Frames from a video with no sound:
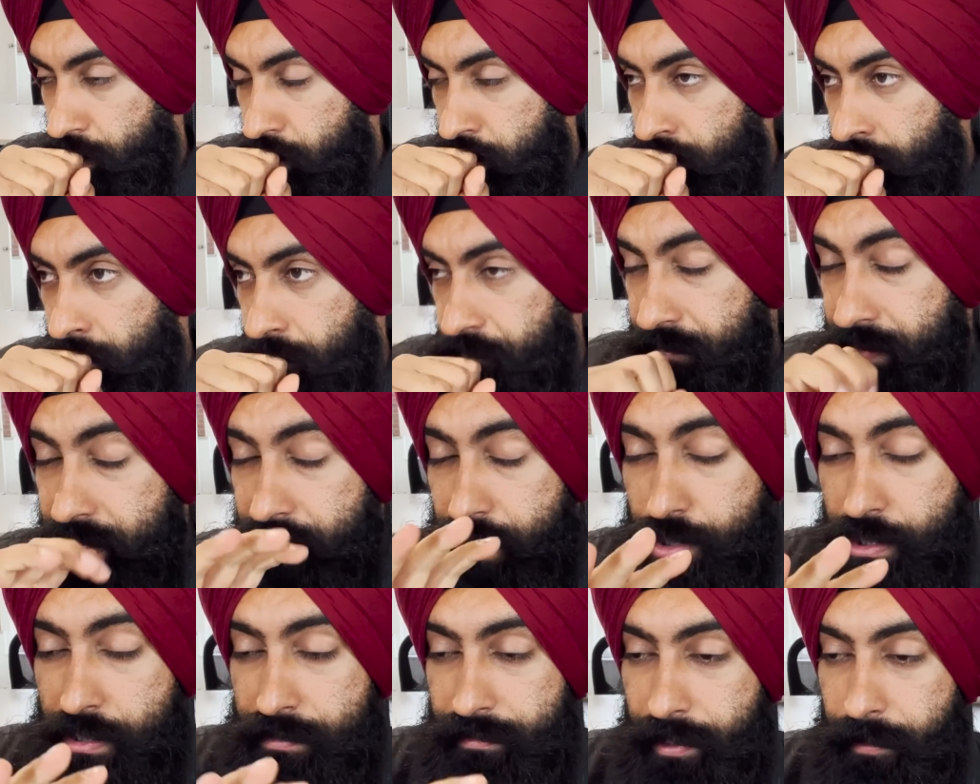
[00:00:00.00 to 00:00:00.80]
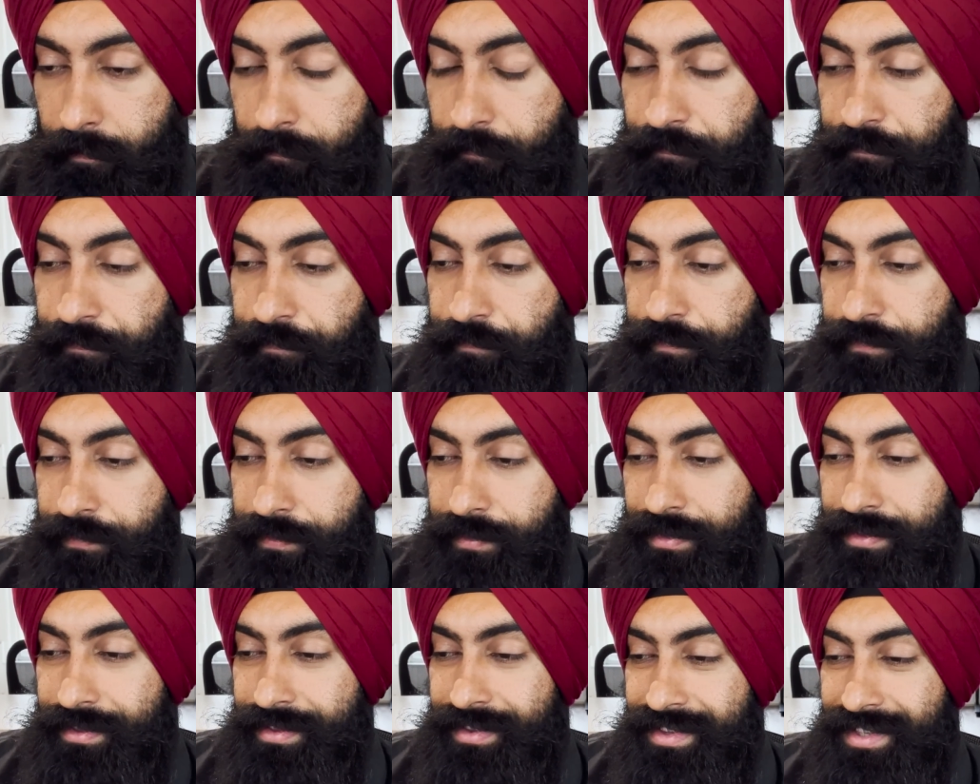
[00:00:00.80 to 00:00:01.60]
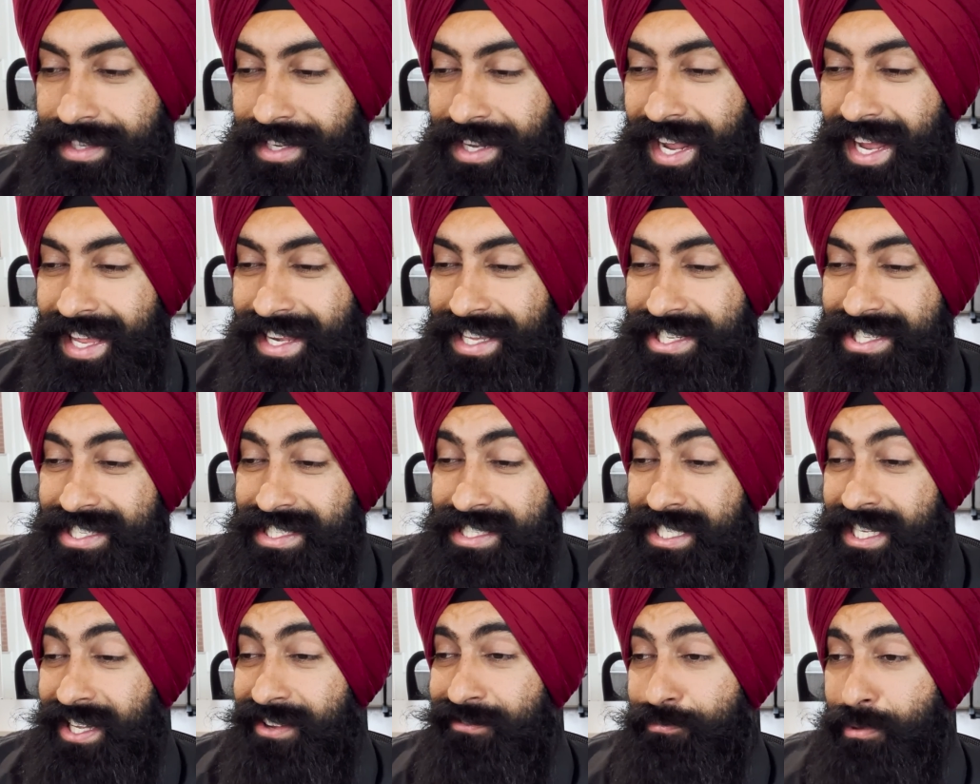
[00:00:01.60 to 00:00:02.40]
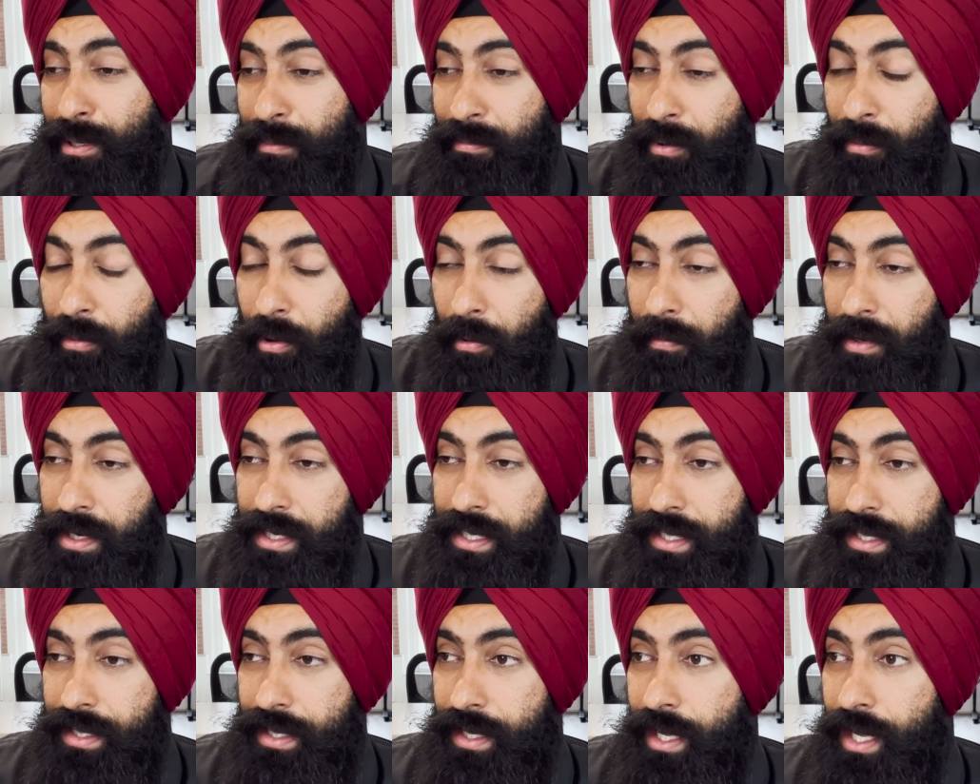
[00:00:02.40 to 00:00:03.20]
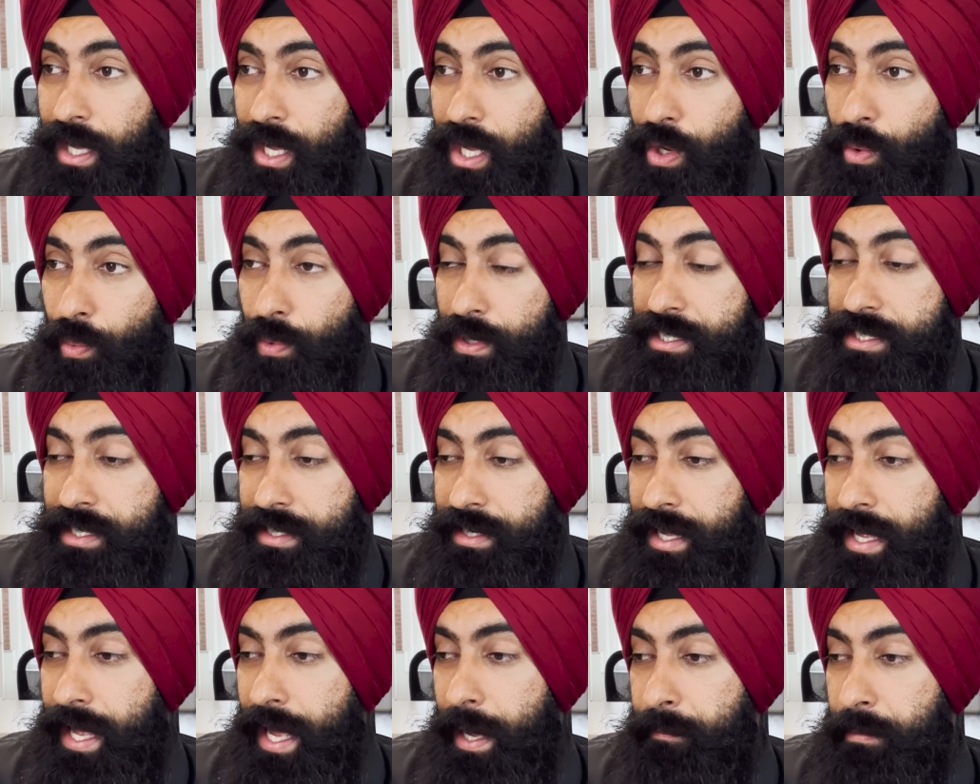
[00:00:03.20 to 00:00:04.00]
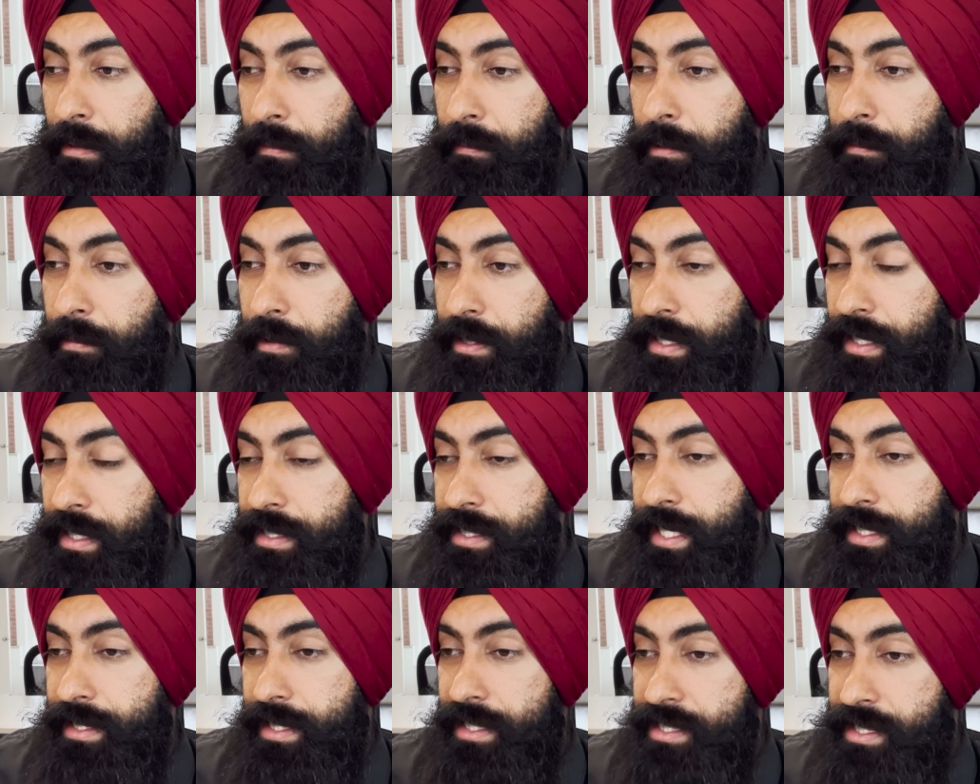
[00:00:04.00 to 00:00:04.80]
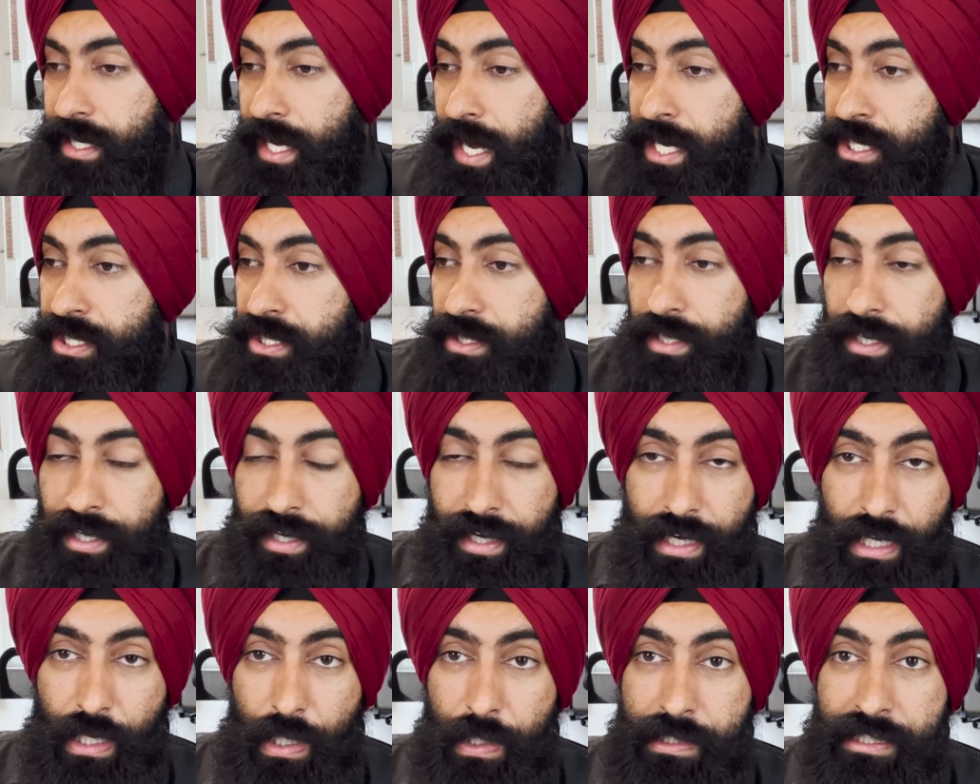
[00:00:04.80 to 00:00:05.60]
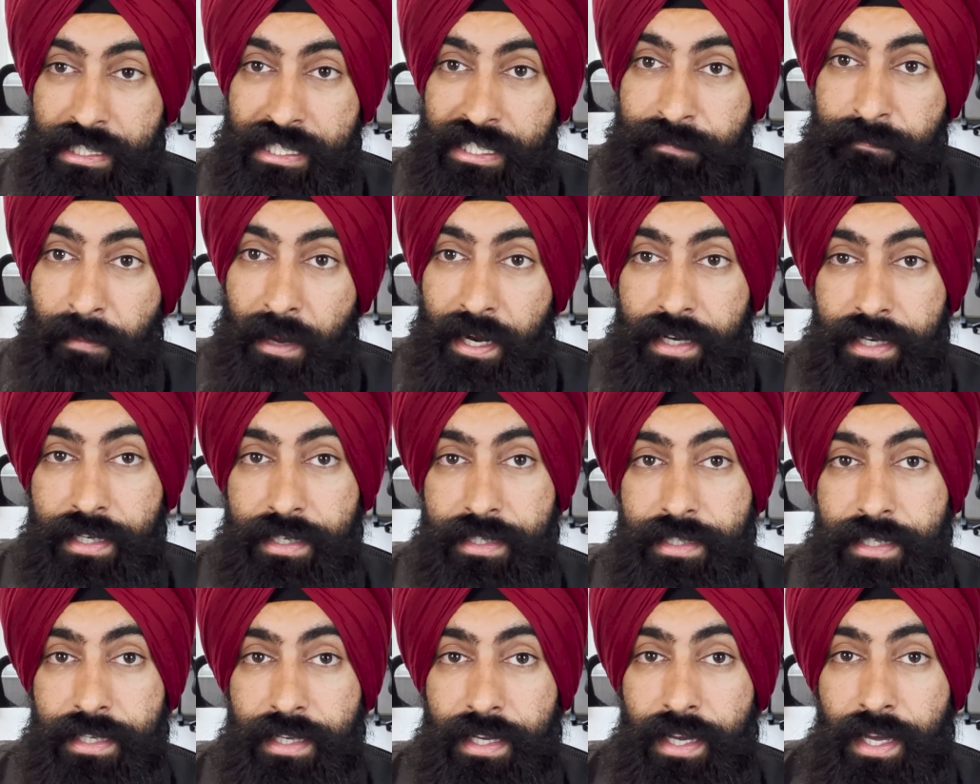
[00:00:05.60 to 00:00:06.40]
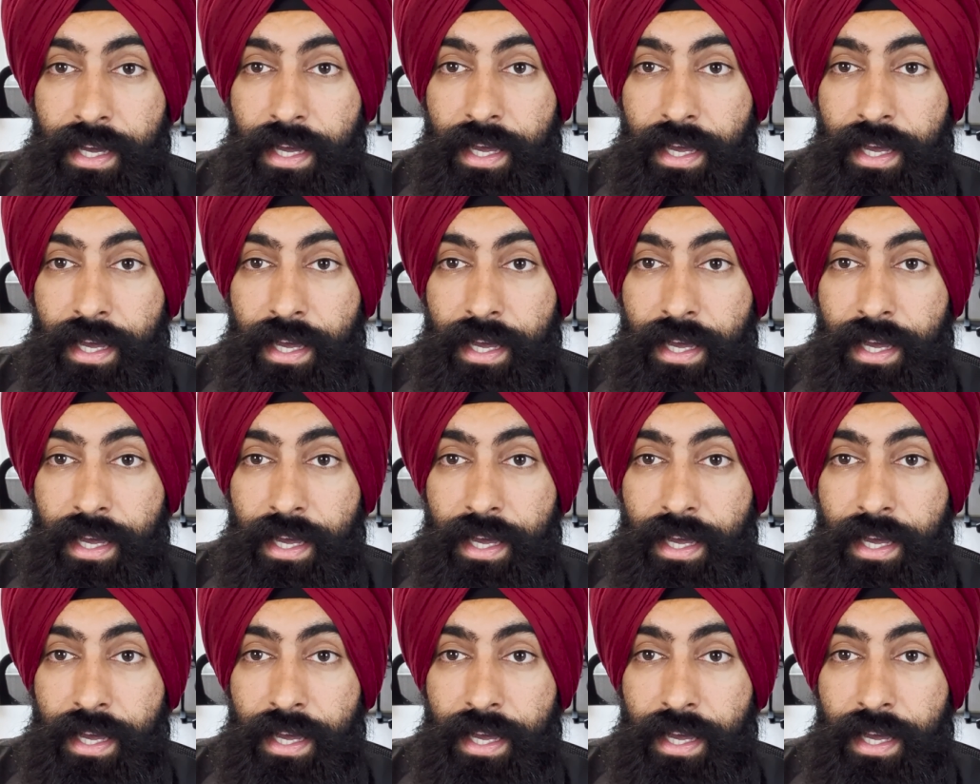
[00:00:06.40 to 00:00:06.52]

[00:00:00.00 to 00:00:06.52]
excuse me, and you just give people more money, what's going to happen? People are going to take this cash and they're going to go spend it.